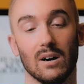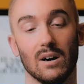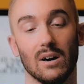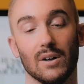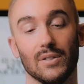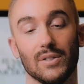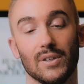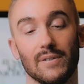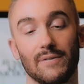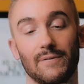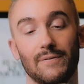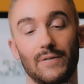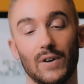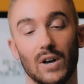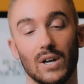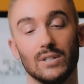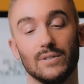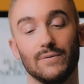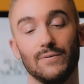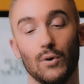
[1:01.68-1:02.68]
are the
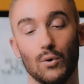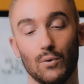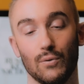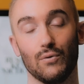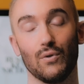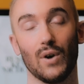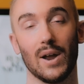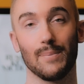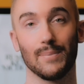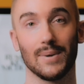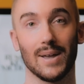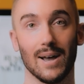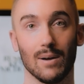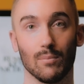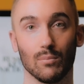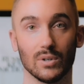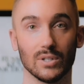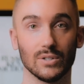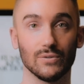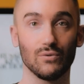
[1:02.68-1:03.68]
first full frame
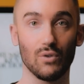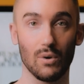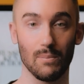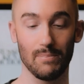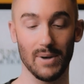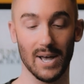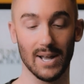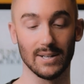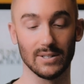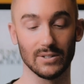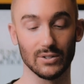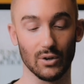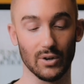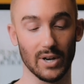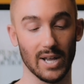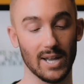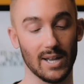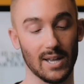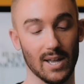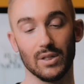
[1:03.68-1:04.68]
cameras from
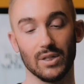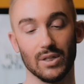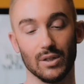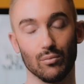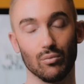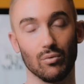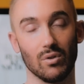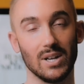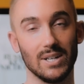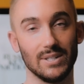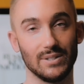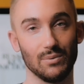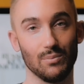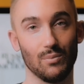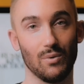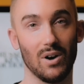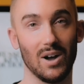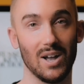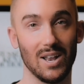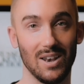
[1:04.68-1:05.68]
Panasonic. The
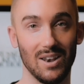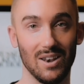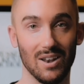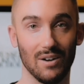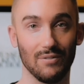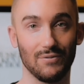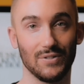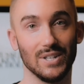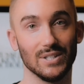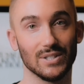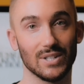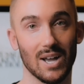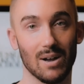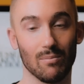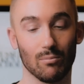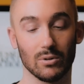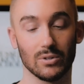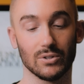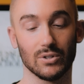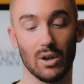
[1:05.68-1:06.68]
reason why I love these
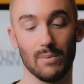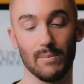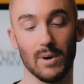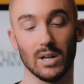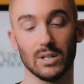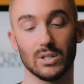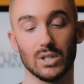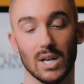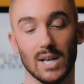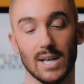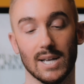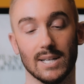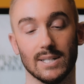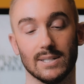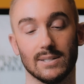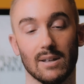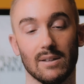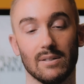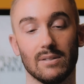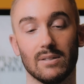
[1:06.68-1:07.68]
cameras so much
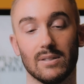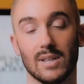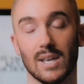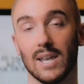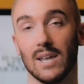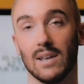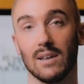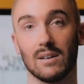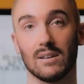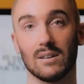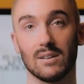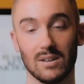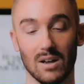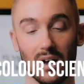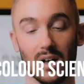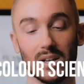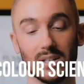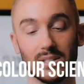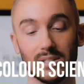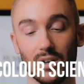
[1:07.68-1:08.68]
is the
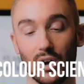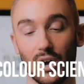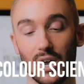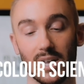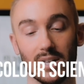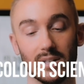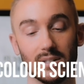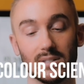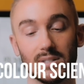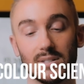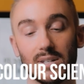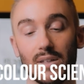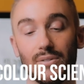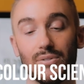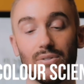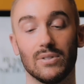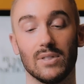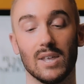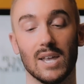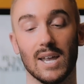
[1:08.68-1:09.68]
color science,
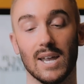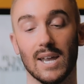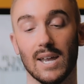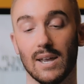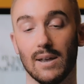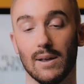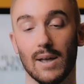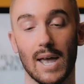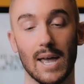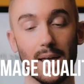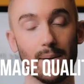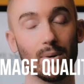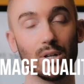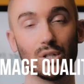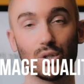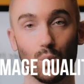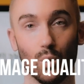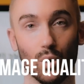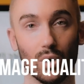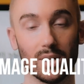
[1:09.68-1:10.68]
the
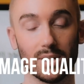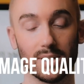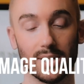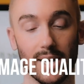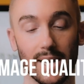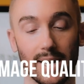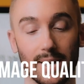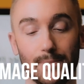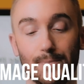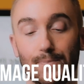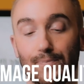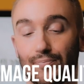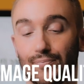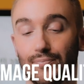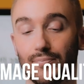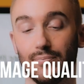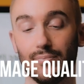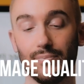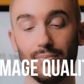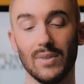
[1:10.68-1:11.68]
image quality,
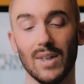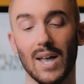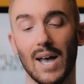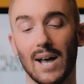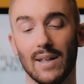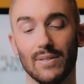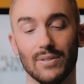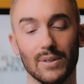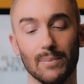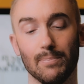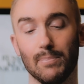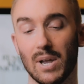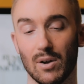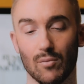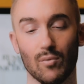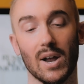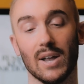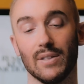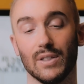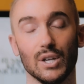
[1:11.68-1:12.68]
and the
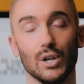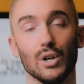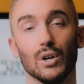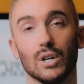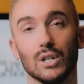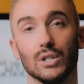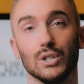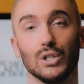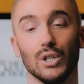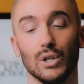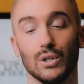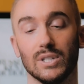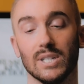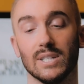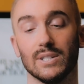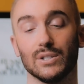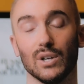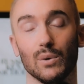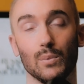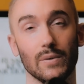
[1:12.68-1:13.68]
bit rate that you can shoot
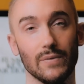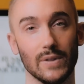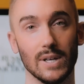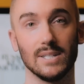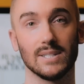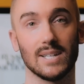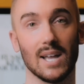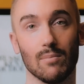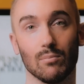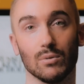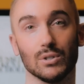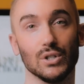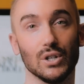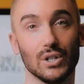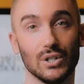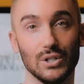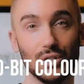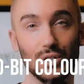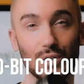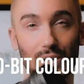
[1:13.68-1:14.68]
in. So with these cameras you
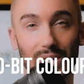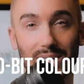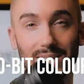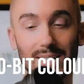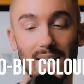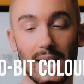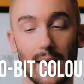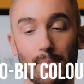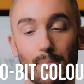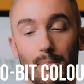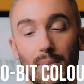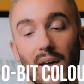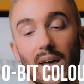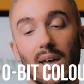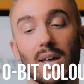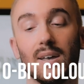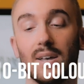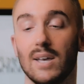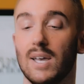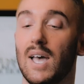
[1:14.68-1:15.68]
can shoot in
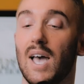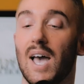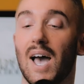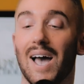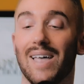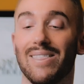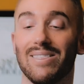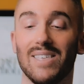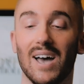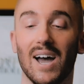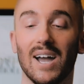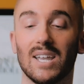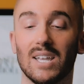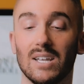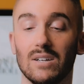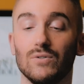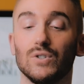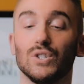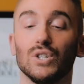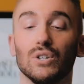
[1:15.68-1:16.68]
10-bit, and that
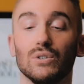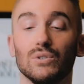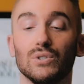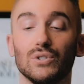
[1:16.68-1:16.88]
gives you